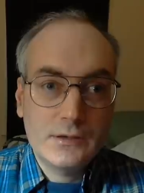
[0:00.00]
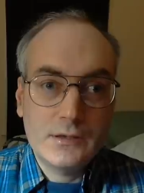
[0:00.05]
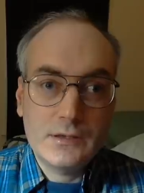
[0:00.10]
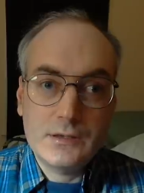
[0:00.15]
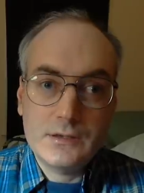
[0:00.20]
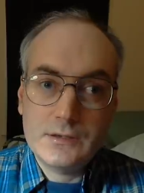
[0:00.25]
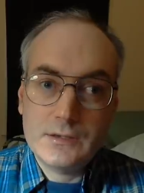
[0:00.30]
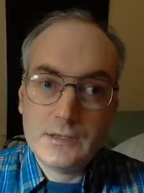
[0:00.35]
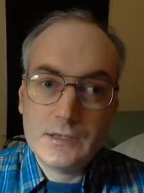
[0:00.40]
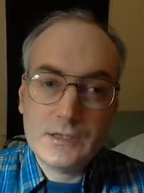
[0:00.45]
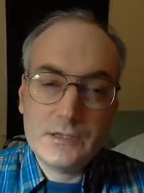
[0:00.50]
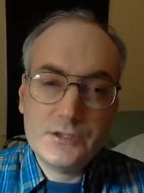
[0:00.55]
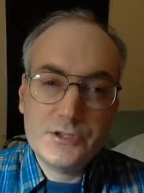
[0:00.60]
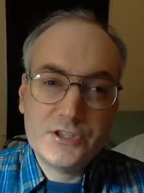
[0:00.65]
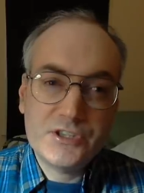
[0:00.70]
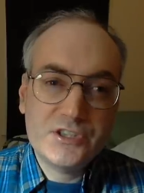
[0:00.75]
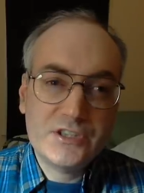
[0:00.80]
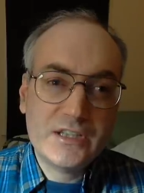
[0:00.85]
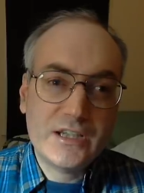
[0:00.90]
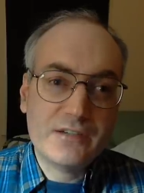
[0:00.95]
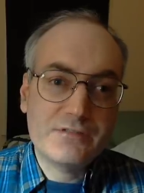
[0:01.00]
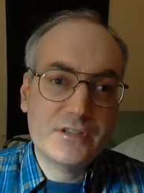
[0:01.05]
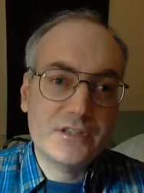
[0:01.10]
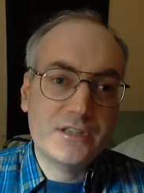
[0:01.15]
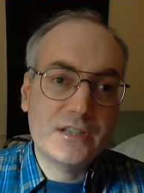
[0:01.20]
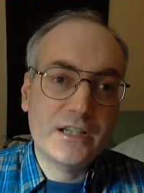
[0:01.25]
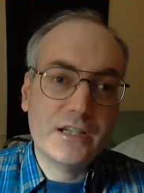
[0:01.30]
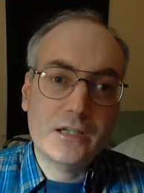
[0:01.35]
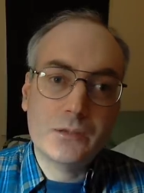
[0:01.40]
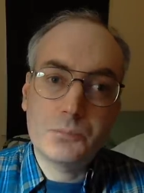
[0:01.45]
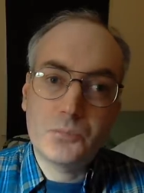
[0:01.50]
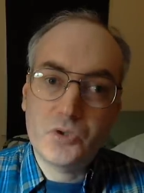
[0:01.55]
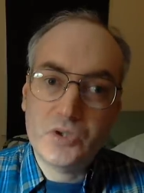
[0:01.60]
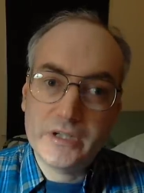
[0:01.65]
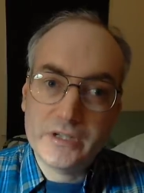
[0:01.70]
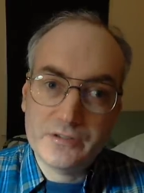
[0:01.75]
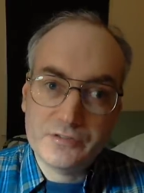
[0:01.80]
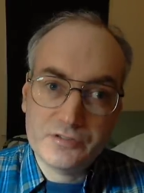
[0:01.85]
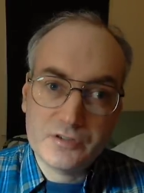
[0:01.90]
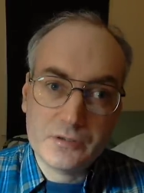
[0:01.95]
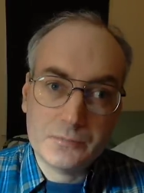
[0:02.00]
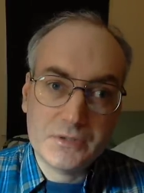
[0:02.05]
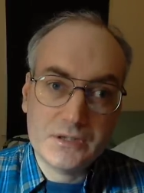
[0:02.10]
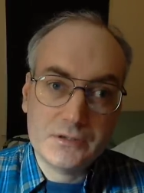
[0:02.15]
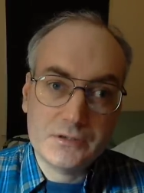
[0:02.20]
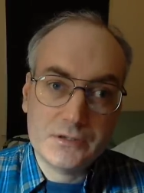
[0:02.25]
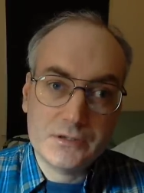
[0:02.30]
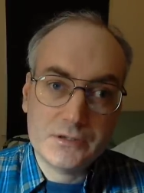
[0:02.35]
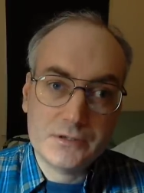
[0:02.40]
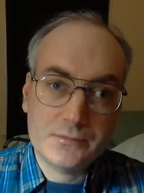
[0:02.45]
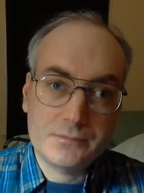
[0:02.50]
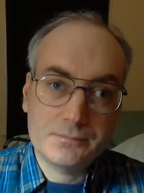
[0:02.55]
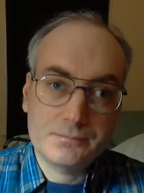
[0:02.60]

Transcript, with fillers: and I just have to take a break from it.